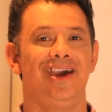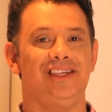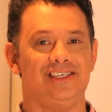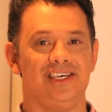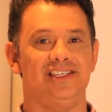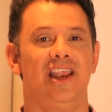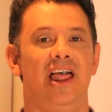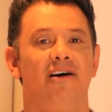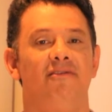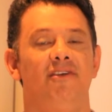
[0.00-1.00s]
It's His
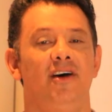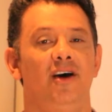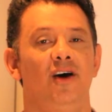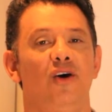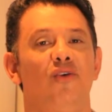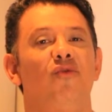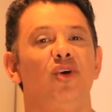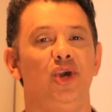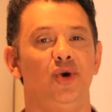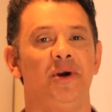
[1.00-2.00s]
love
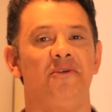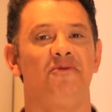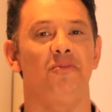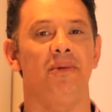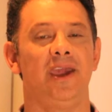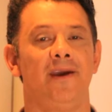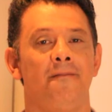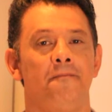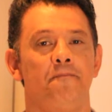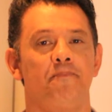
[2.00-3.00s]
for you and for me.
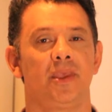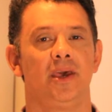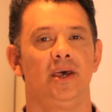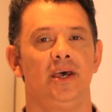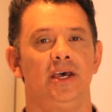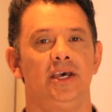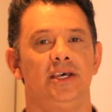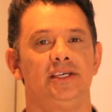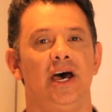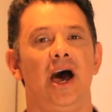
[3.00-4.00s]

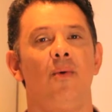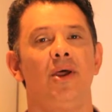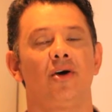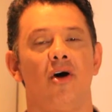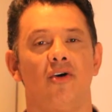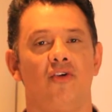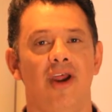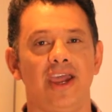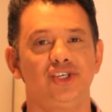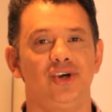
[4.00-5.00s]
So I want to
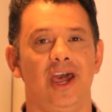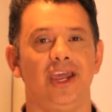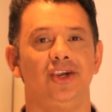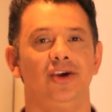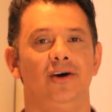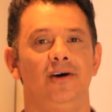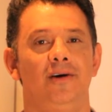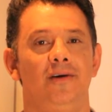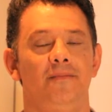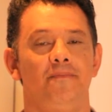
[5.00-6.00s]
congratulate you.
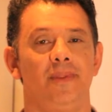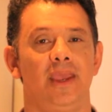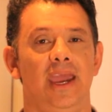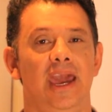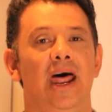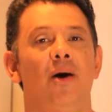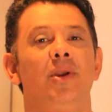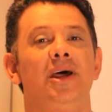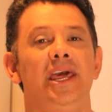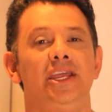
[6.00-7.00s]
And I
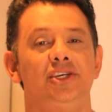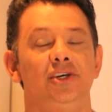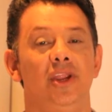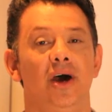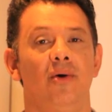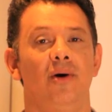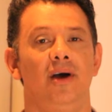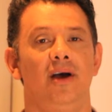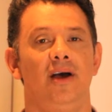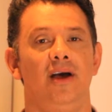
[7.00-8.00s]
want to let you know
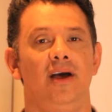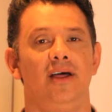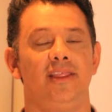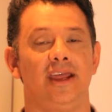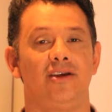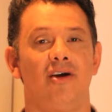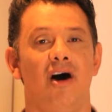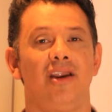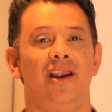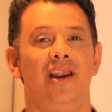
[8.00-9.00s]
that
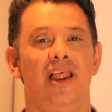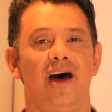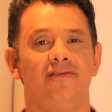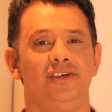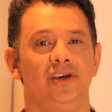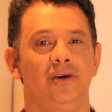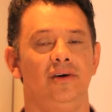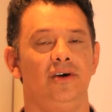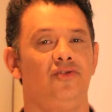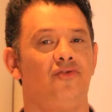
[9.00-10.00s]
God loves
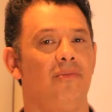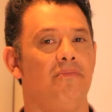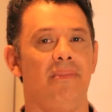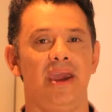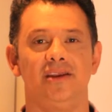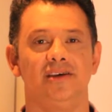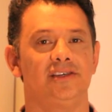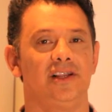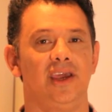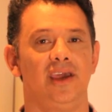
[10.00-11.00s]
you
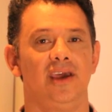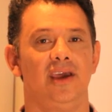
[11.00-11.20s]
tremendously.